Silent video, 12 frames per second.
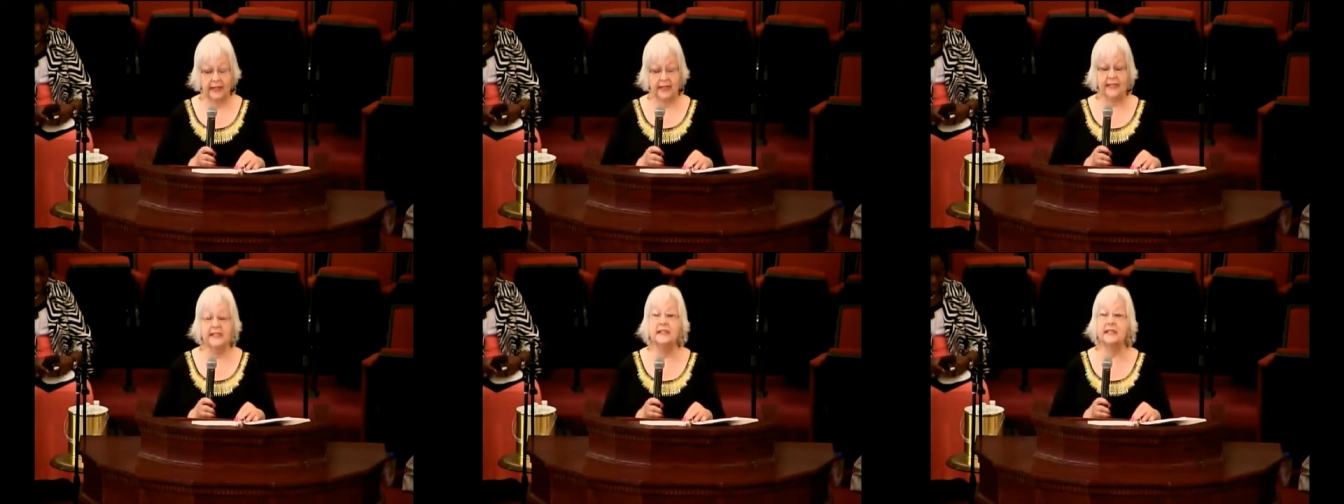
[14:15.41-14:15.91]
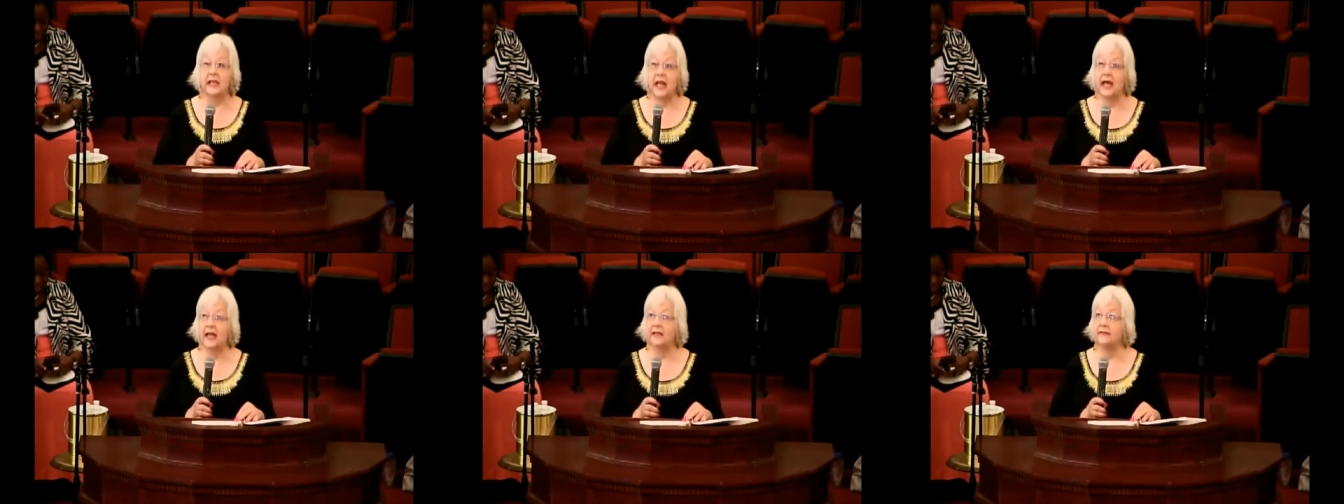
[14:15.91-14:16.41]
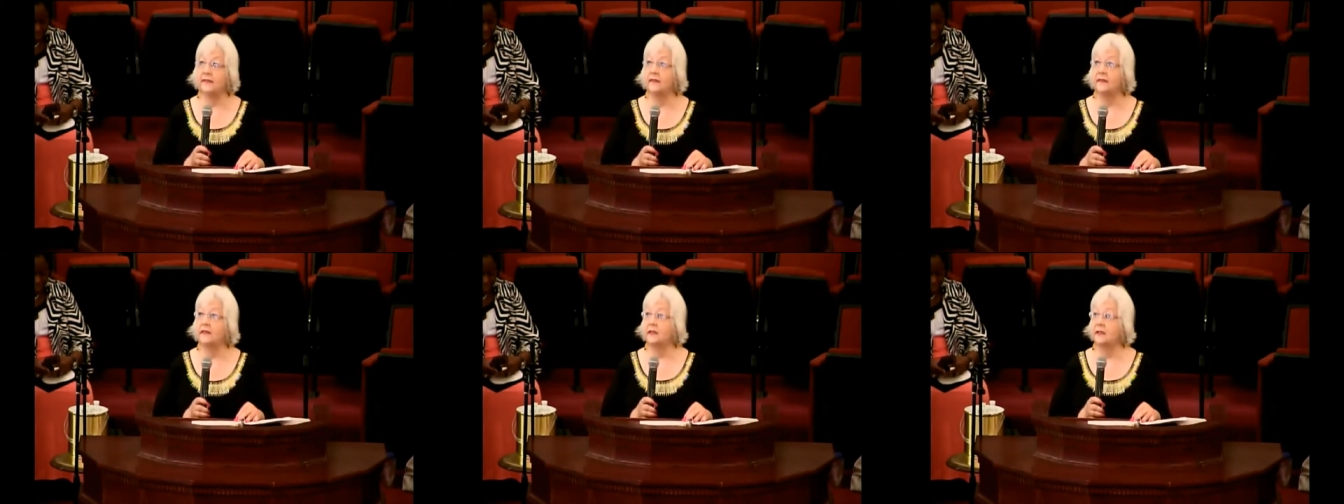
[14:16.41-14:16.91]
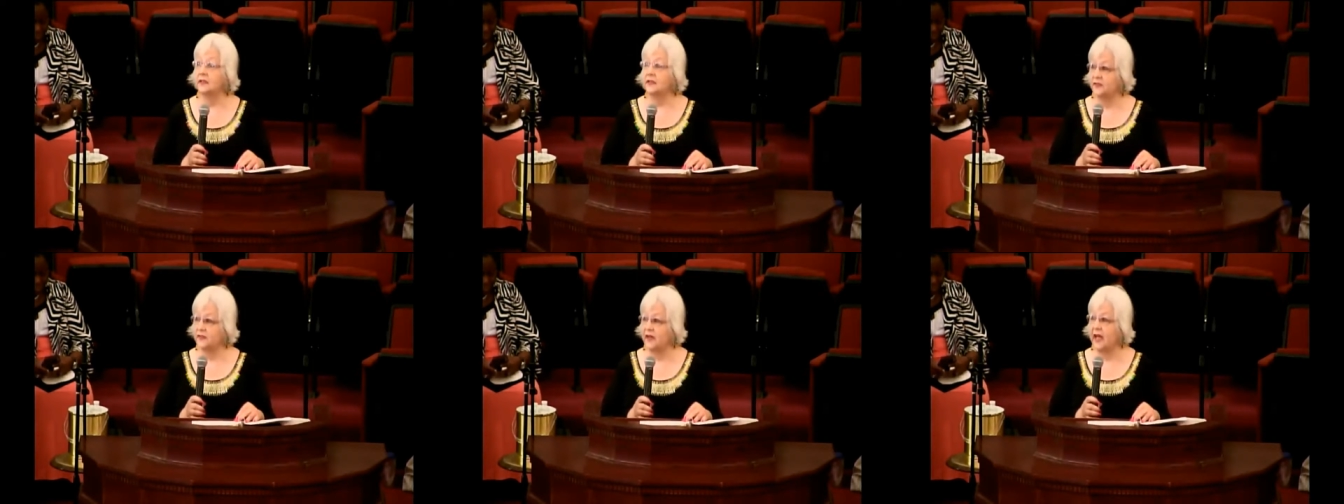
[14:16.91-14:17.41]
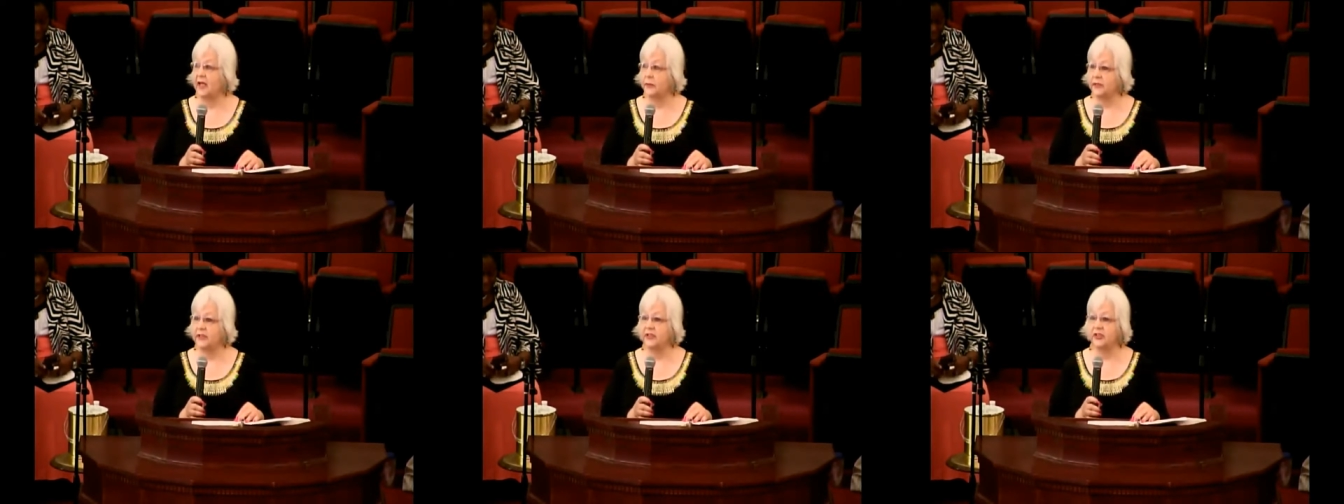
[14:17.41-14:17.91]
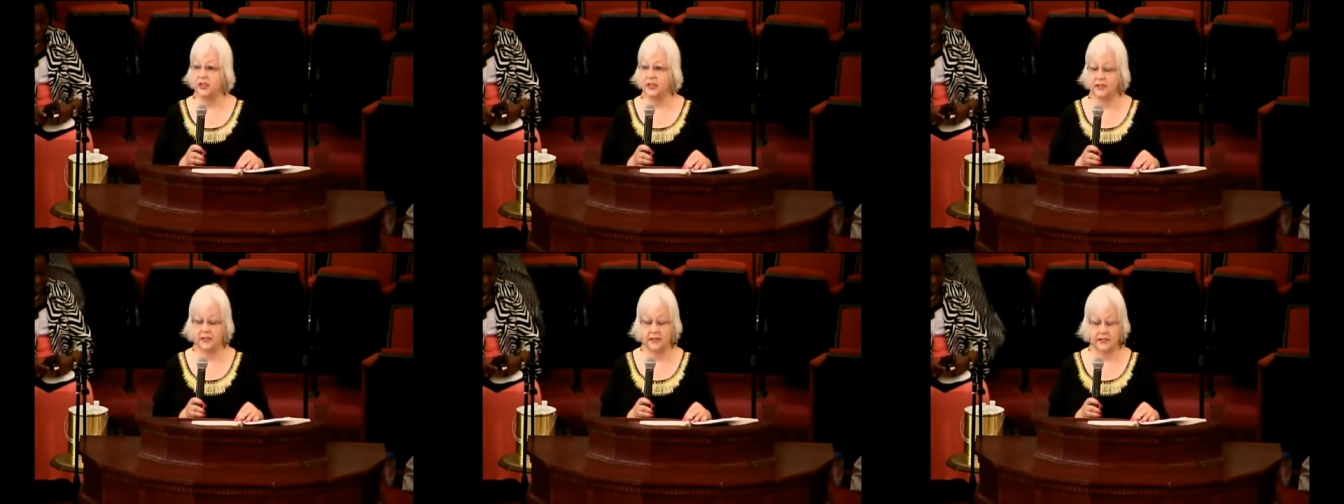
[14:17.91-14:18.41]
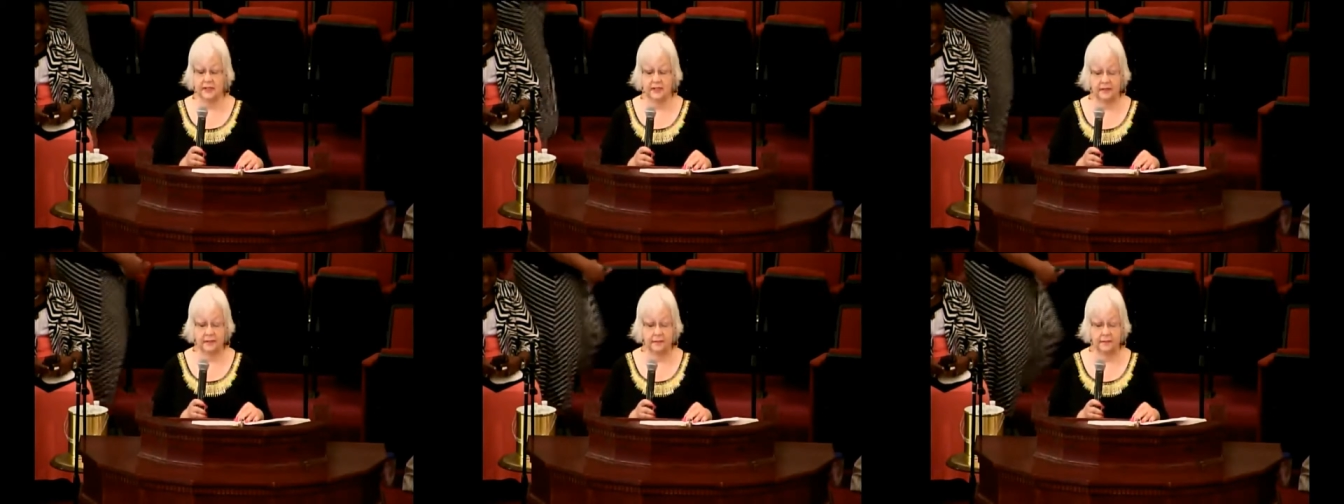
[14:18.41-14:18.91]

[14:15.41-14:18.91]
his life to following Jesus.